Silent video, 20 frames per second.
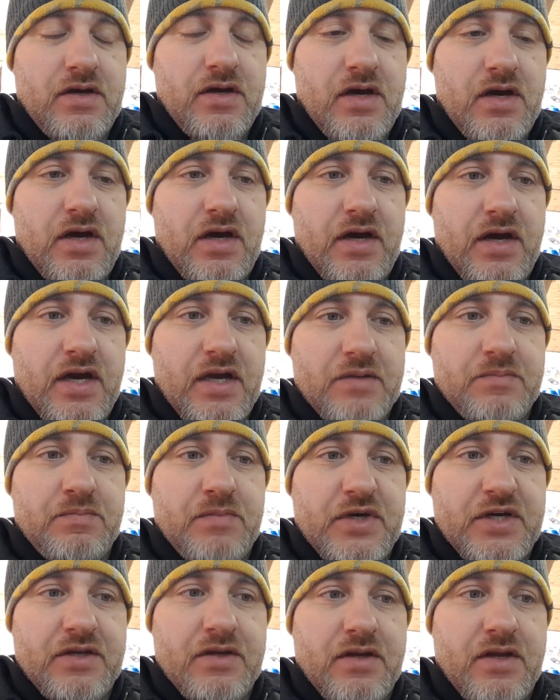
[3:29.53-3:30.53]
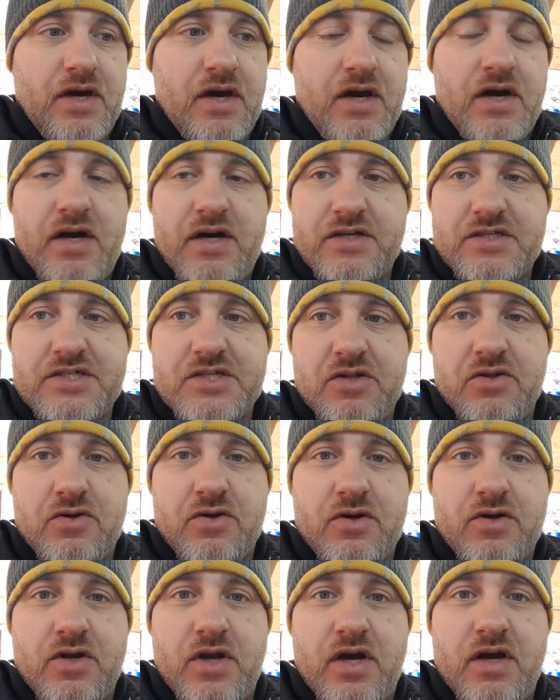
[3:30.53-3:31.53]
Hedman
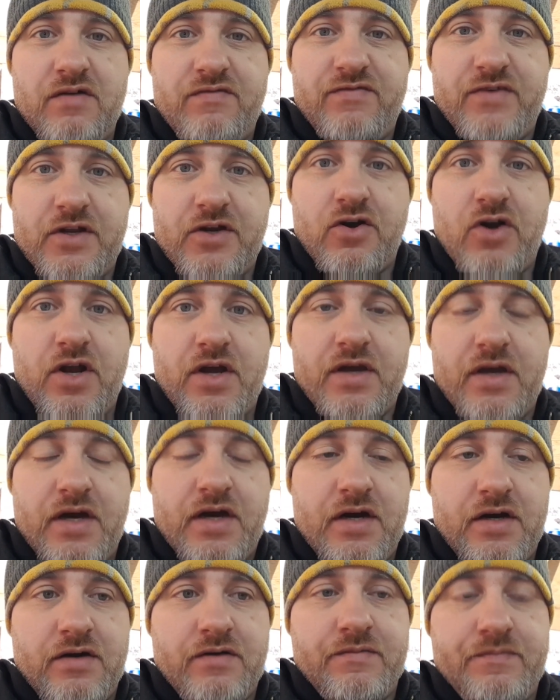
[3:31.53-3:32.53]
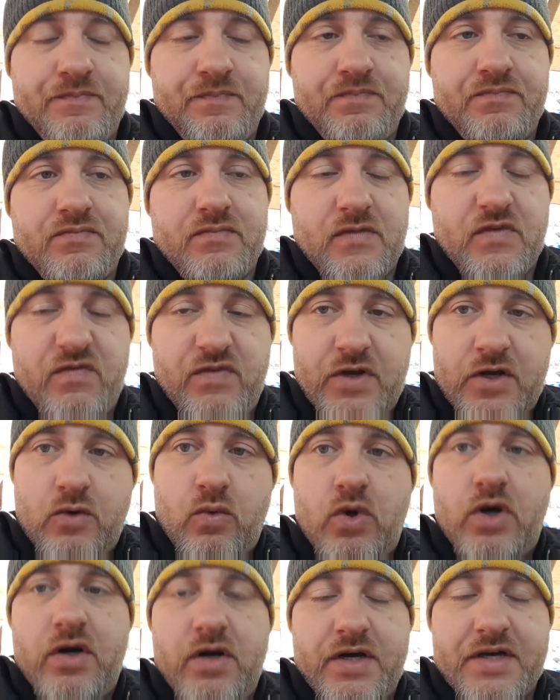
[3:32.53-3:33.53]
Hustler
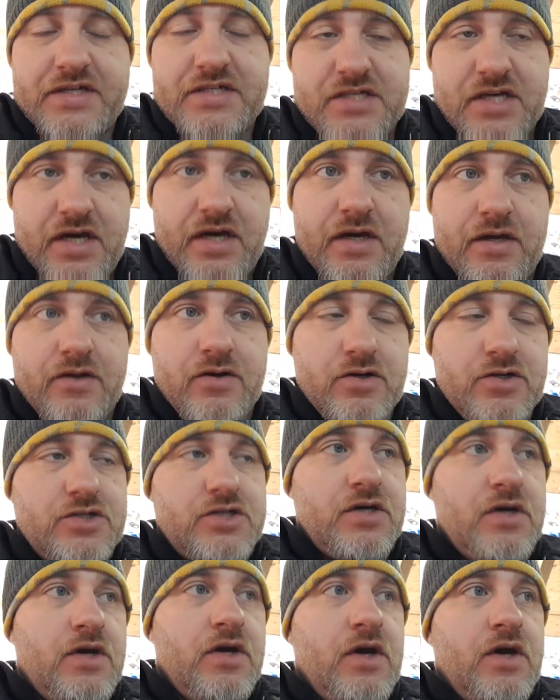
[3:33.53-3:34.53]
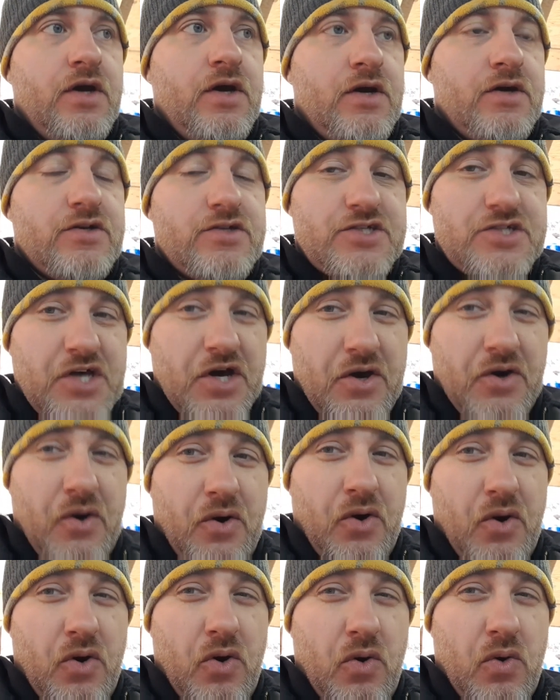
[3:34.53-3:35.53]
fenderwell exit headers.
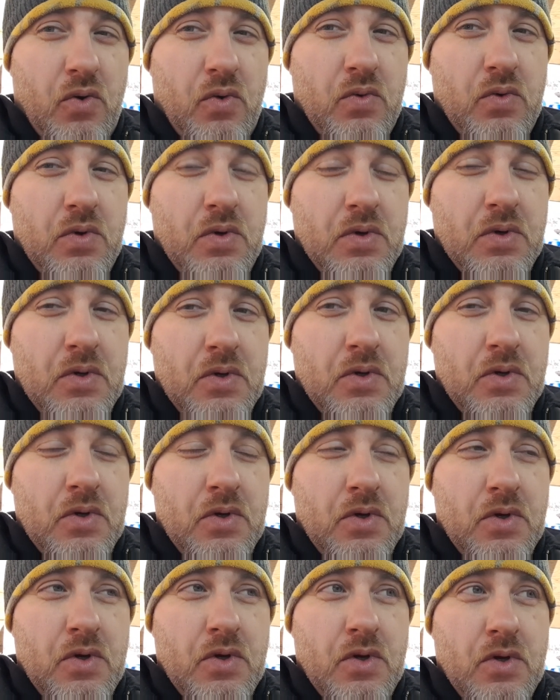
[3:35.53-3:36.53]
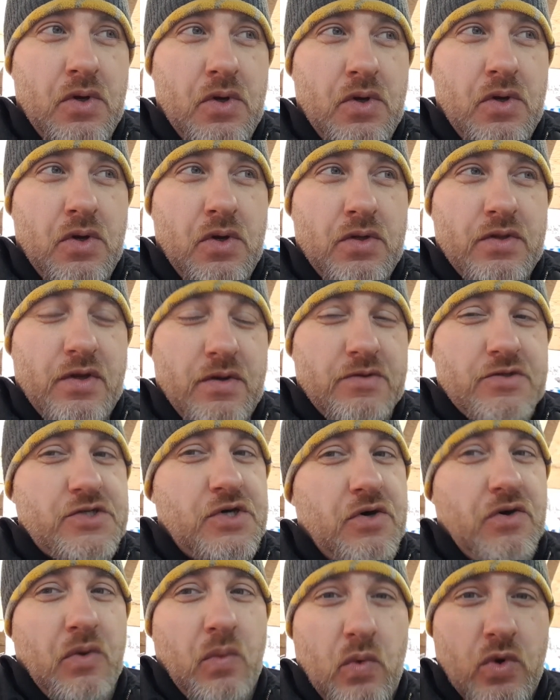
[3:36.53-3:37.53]
So there was
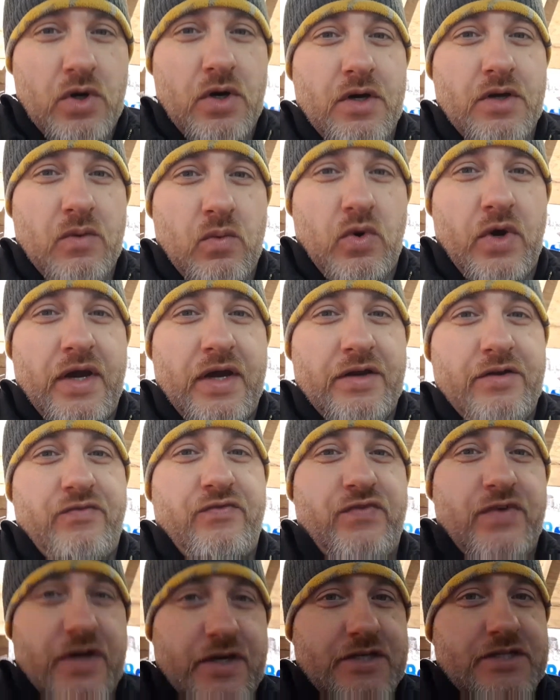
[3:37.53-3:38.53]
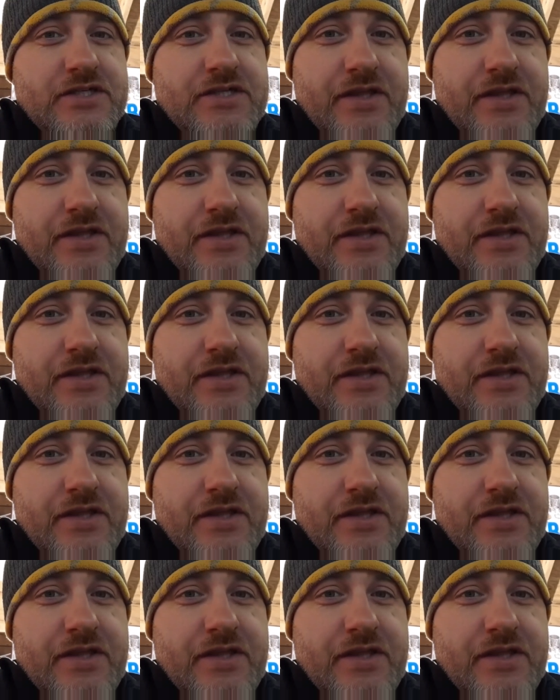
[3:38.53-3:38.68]
only one way to fix